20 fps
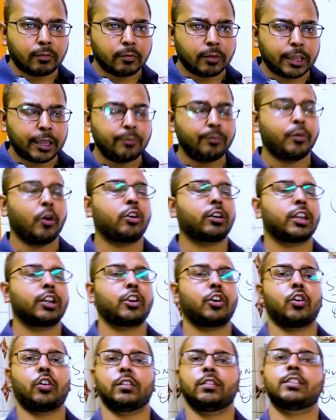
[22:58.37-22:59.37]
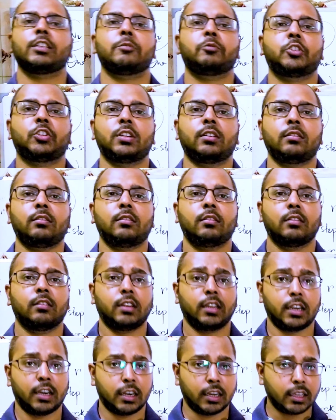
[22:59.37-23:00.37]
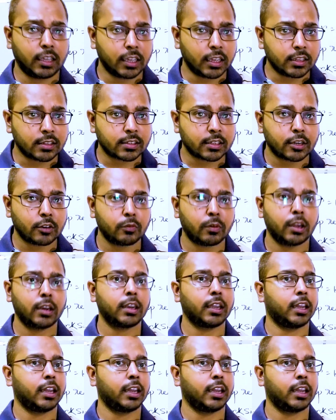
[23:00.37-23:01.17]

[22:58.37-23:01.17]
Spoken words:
important conception regarding SN1